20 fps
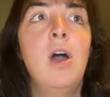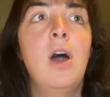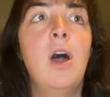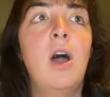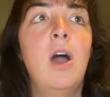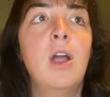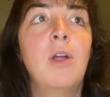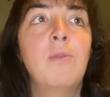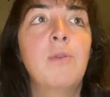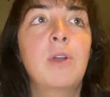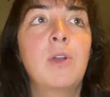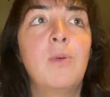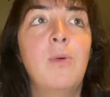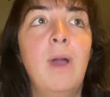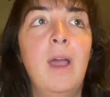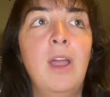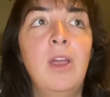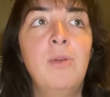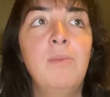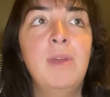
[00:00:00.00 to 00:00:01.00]
Our
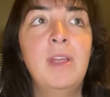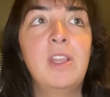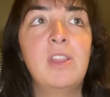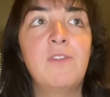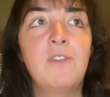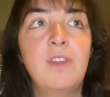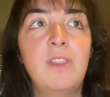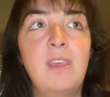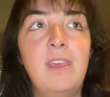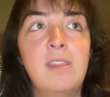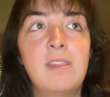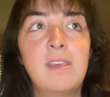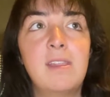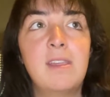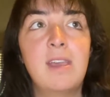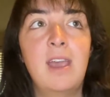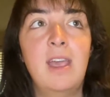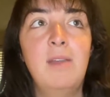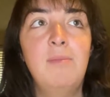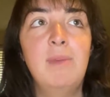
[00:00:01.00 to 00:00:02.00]
requirements for these
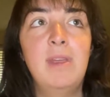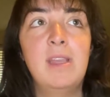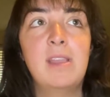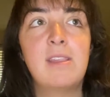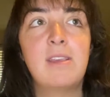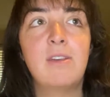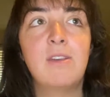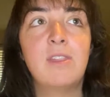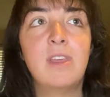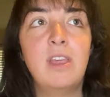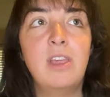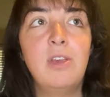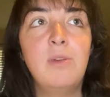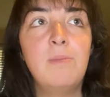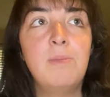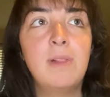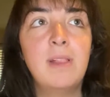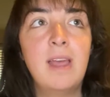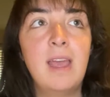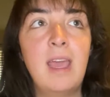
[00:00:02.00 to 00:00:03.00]
assignments are that you
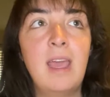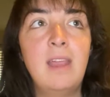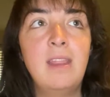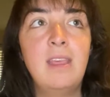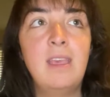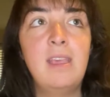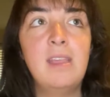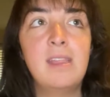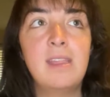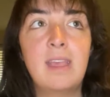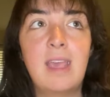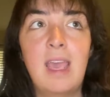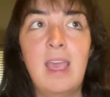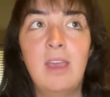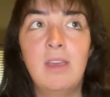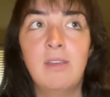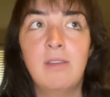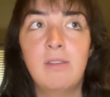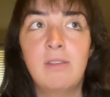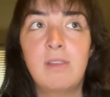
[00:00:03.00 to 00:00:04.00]
play these
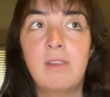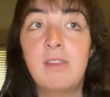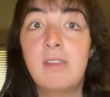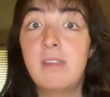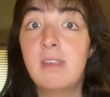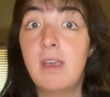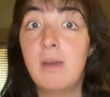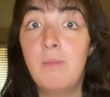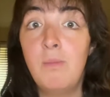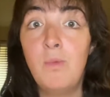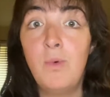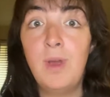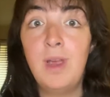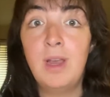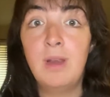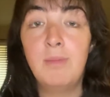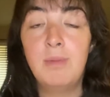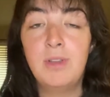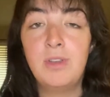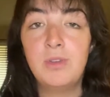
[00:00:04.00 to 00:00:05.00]
scales
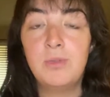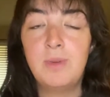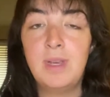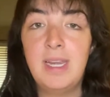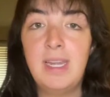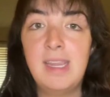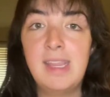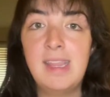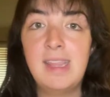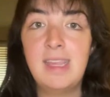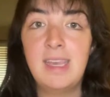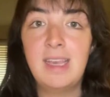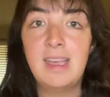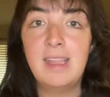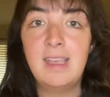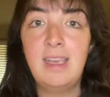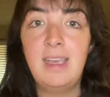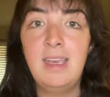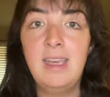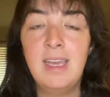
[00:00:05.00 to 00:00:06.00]
somewhere between
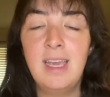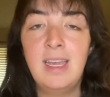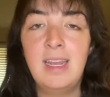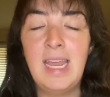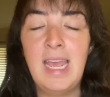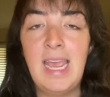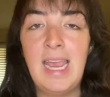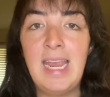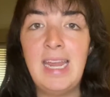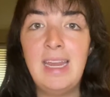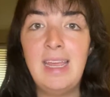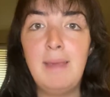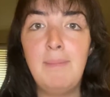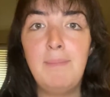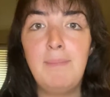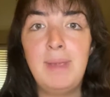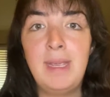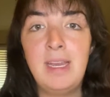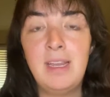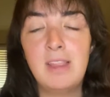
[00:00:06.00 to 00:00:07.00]
60 and
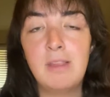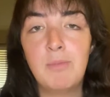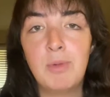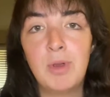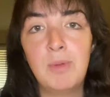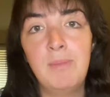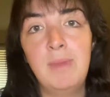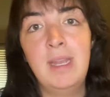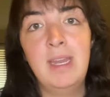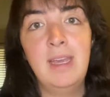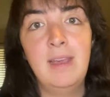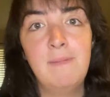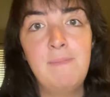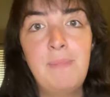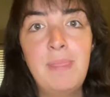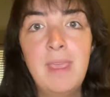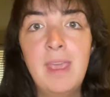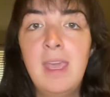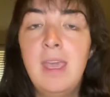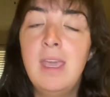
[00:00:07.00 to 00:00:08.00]
80 beats per minute.
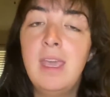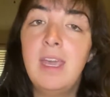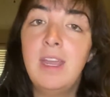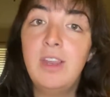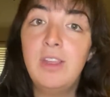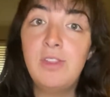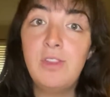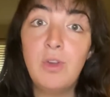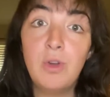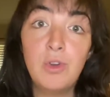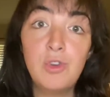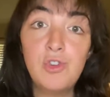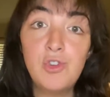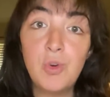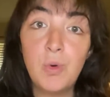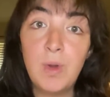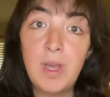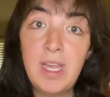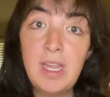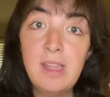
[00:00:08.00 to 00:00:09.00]
It is your
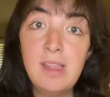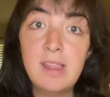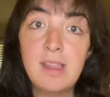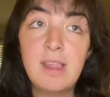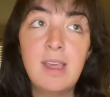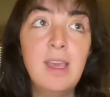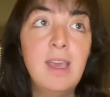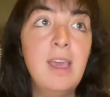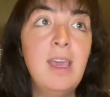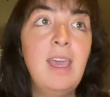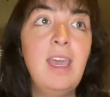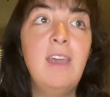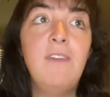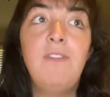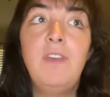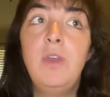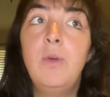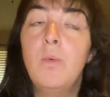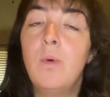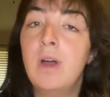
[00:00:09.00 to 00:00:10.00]
choice.
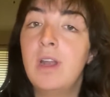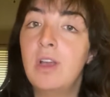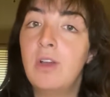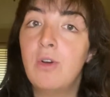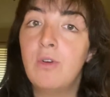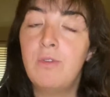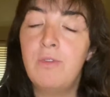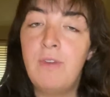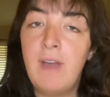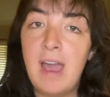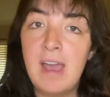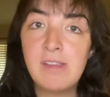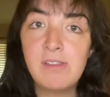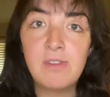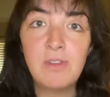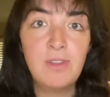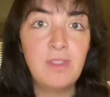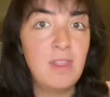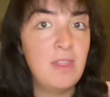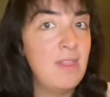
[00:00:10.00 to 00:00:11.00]
If you want to go
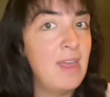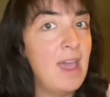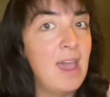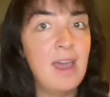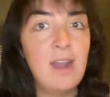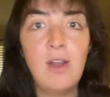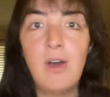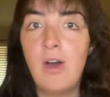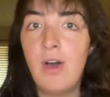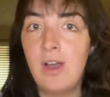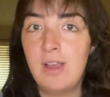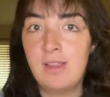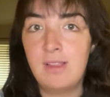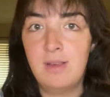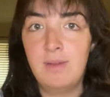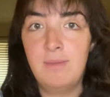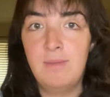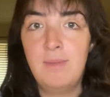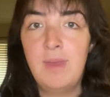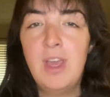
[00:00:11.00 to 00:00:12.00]
faster than that,
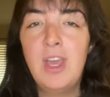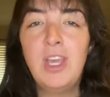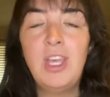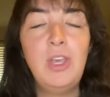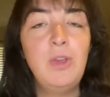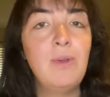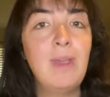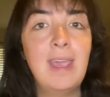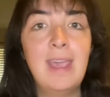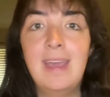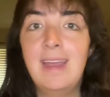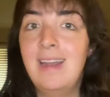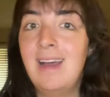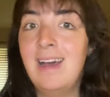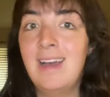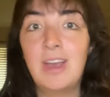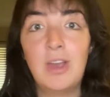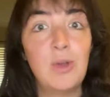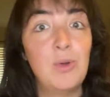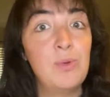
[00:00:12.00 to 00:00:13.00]
awesome. You
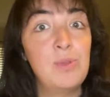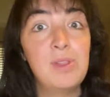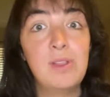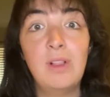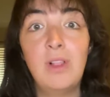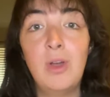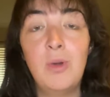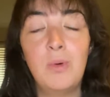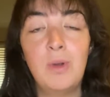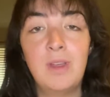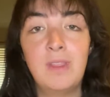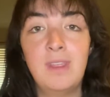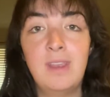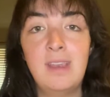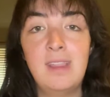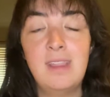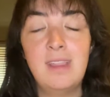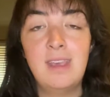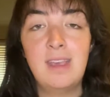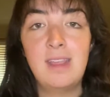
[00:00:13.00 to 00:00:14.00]
cannot go slower
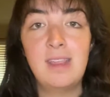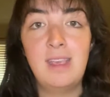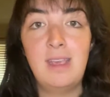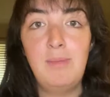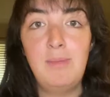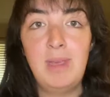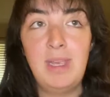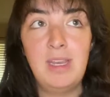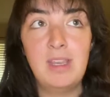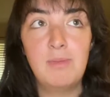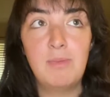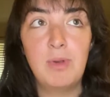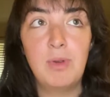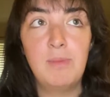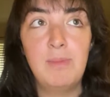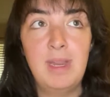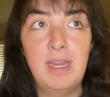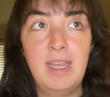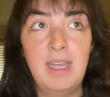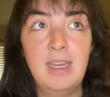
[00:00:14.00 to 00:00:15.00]
than 60 beats per
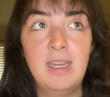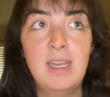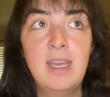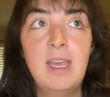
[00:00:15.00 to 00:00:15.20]
minute.